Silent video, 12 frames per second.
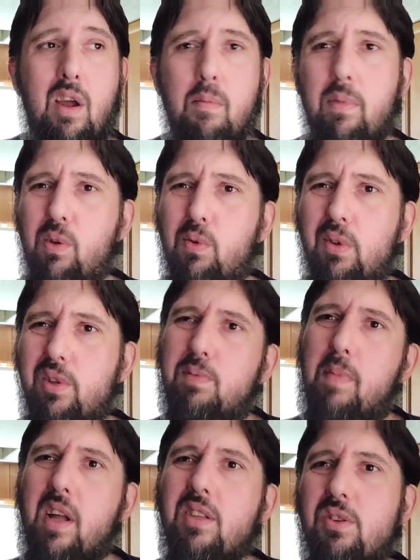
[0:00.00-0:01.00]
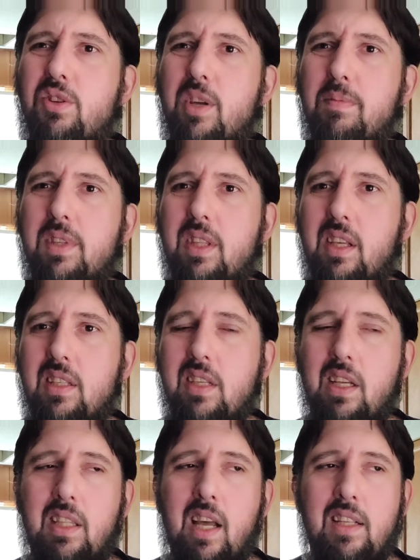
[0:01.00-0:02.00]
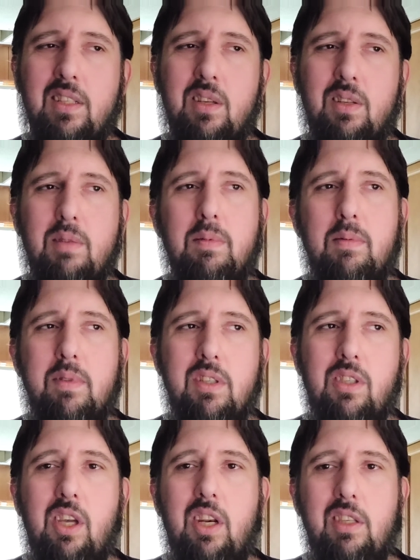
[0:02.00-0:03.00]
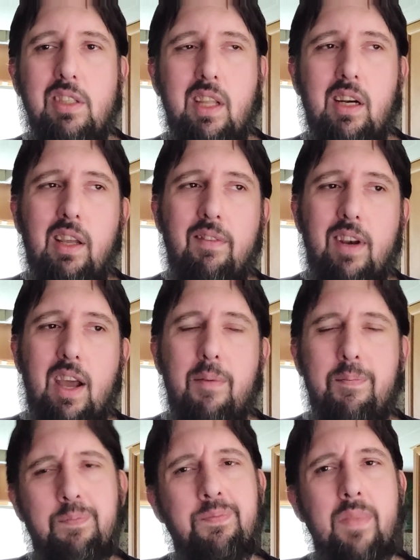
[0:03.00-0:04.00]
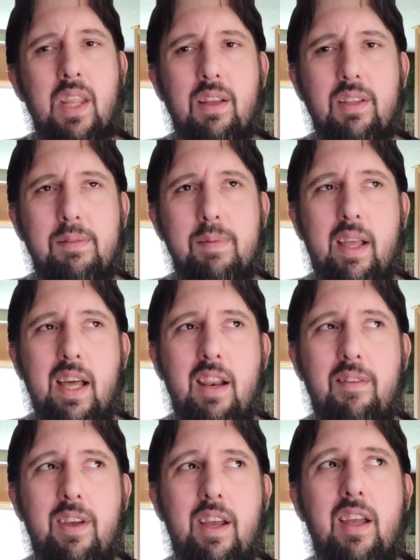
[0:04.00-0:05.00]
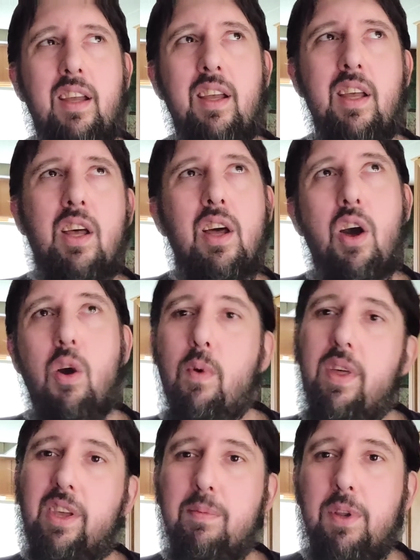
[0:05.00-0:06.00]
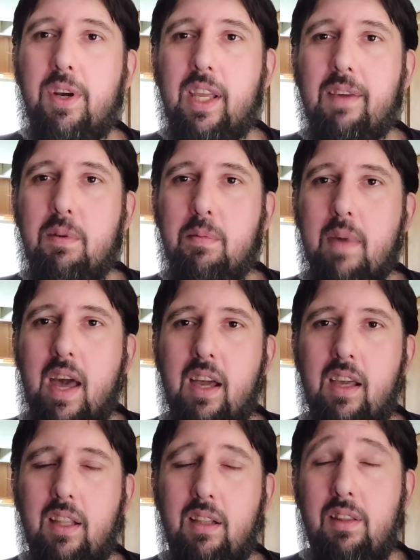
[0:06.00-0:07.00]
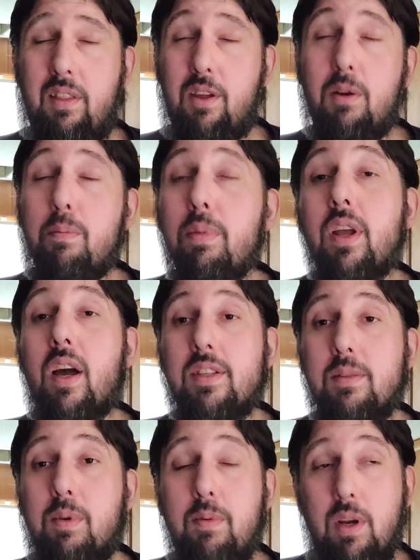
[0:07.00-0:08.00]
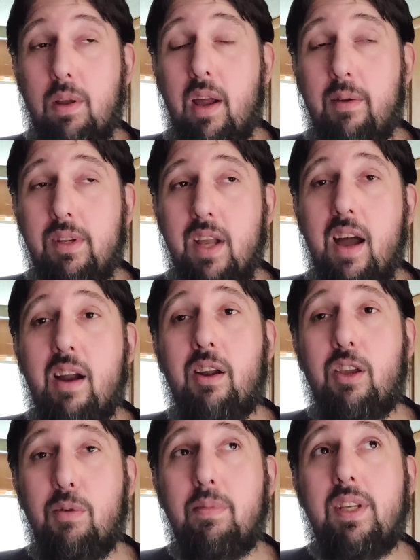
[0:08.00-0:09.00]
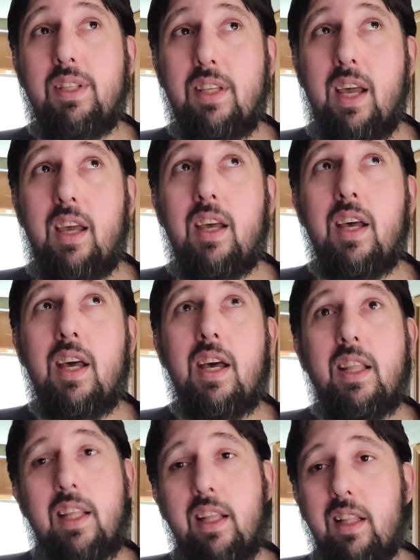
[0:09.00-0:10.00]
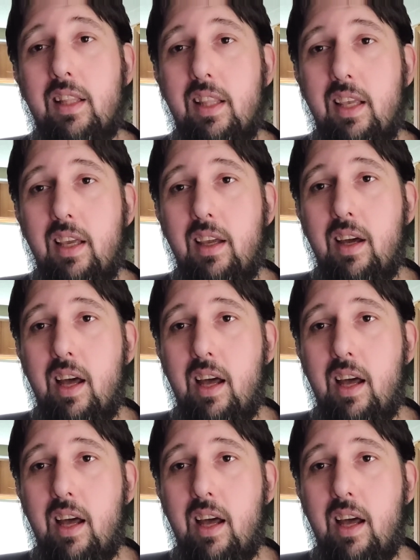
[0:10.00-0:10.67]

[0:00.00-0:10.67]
pretty cool little sponsorships and things like that. So sometimes there's goodies that are given out, kind of a way of the community giving back, and they're a pretty awesome community. I would arguably say that the